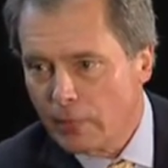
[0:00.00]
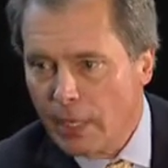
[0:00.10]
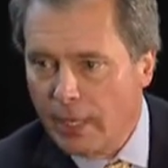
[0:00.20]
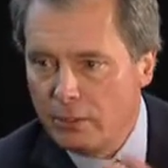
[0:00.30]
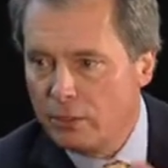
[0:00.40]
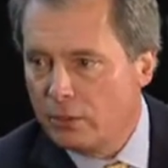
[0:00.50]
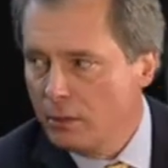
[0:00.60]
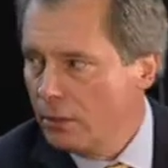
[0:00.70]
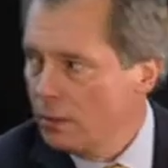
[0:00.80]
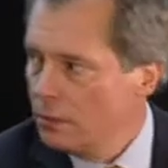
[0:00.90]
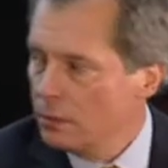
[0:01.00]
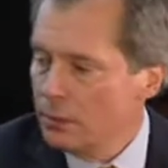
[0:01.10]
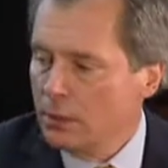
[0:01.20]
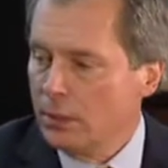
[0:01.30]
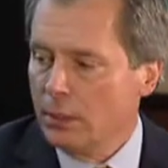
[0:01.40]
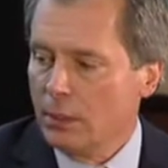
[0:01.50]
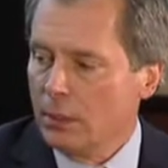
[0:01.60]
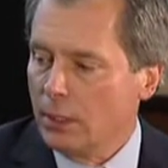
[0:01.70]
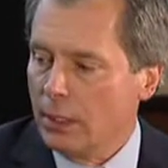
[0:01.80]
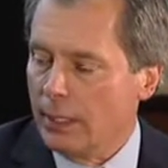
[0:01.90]
I stood,
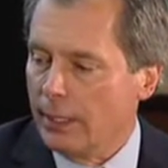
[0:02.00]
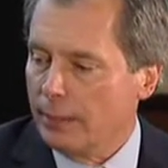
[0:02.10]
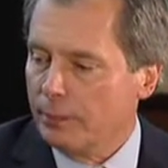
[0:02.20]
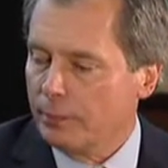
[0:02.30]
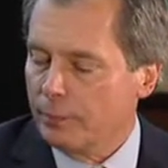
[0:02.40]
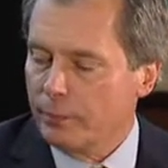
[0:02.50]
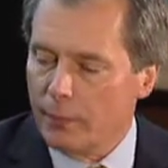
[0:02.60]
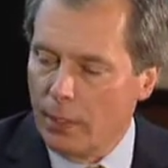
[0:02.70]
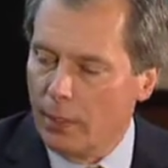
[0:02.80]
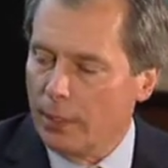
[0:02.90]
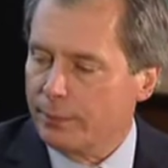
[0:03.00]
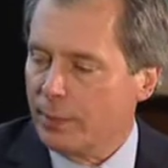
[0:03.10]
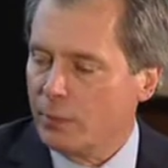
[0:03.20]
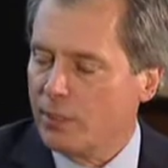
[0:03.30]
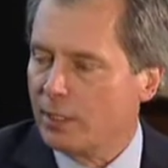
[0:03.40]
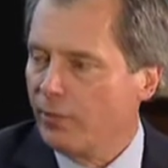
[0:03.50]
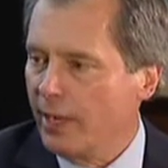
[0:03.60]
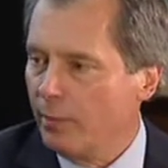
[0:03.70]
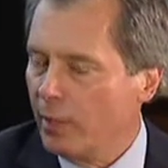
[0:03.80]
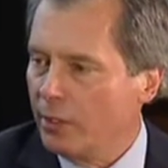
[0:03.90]
I'm
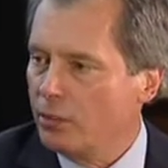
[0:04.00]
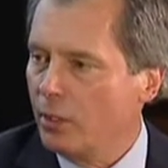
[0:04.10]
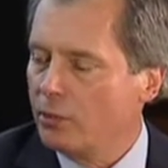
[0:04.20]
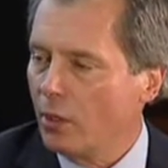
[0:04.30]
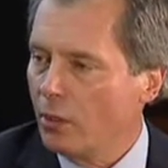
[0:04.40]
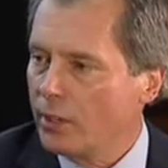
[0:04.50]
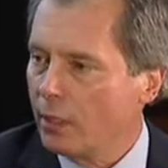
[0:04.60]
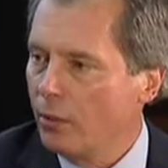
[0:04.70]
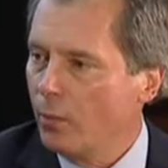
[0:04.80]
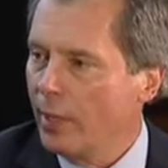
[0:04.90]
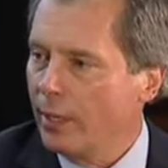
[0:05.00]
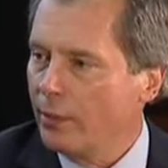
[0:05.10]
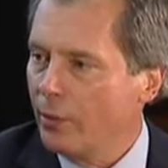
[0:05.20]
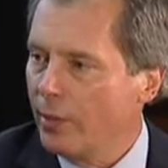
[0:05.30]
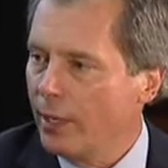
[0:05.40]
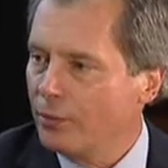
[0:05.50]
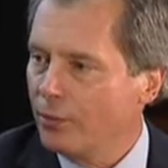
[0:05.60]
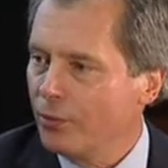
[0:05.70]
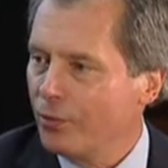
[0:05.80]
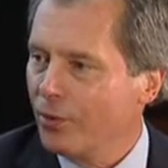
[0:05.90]
6'5", but I stood as tall as I could back in
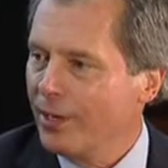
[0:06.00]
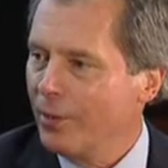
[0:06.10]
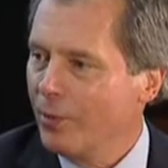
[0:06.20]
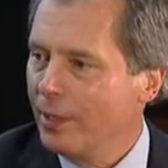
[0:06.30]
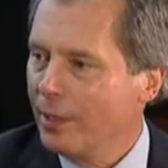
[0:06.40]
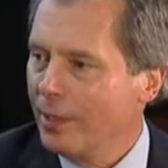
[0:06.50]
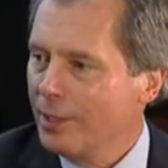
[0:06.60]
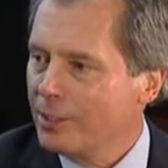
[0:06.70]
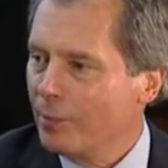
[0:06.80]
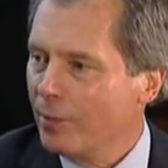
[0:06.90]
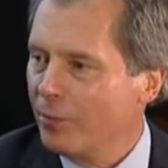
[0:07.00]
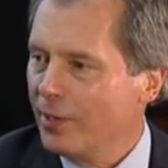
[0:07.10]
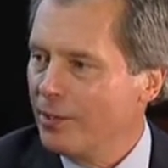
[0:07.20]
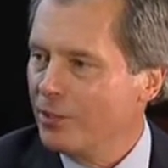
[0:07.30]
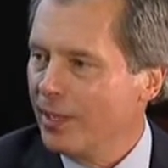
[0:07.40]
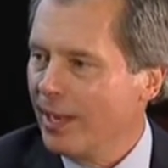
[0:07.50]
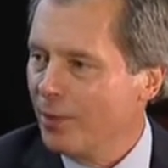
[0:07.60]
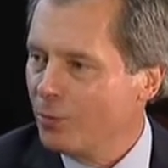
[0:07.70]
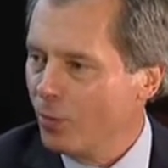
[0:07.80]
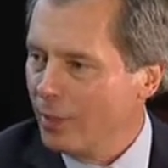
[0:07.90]
2003 when some of our friends in the
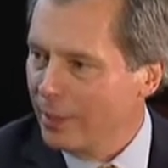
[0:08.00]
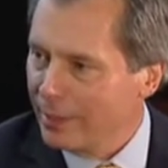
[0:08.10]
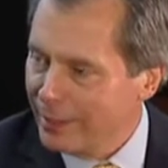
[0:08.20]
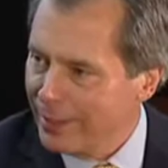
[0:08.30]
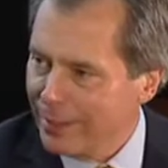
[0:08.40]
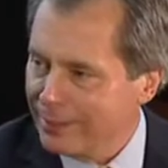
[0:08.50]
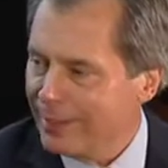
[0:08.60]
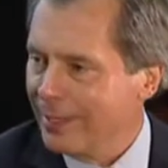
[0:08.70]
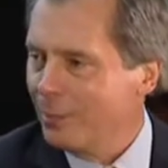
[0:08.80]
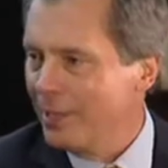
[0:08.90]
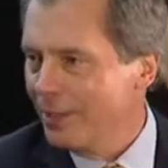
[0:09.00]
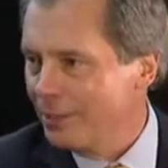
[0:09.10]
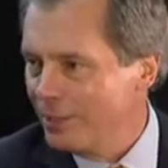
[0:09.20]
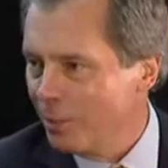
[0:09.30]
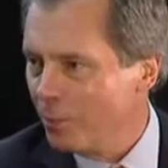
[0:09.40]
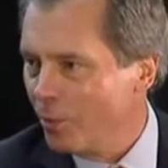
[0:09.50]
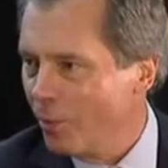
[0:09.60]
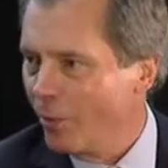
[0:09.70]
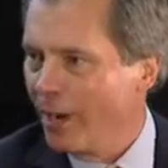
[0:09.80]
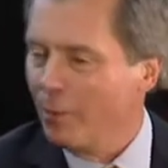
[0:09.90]
House wanted to eliminate the CHIP
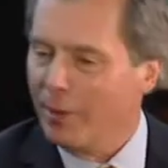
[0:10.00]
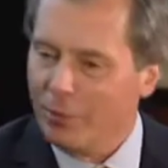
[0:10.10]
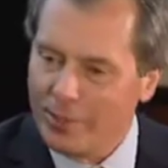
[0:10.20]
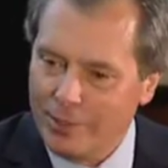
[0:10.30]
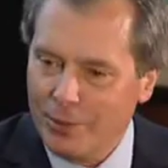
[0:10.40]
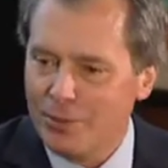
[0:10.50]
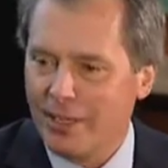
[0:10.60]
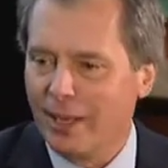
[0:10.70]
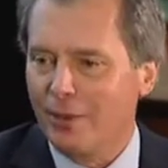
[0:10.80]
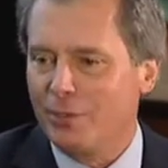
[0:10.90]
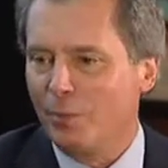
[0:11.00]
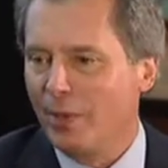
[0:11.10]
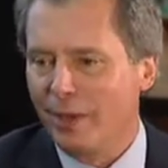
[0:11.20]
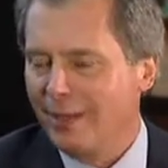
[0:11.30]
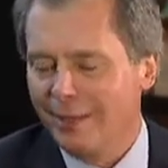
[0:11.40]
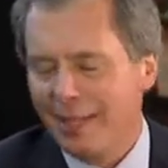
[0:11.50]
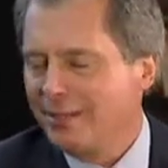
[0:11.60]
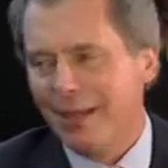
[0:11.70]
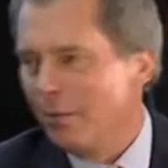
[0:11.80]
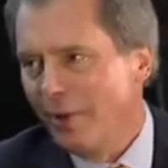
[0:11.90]
program and reduce eligibility, and
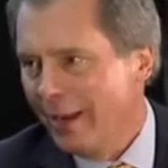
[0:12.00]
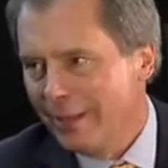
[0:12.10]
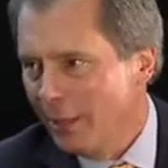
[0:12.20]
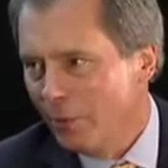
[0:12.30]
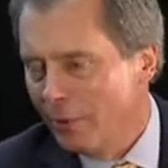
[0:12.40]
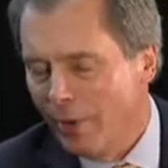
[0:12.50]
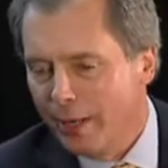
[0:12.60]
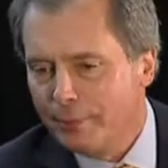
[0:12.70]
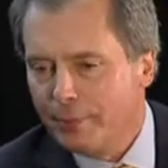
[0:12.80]
that's not right. That wasn't right.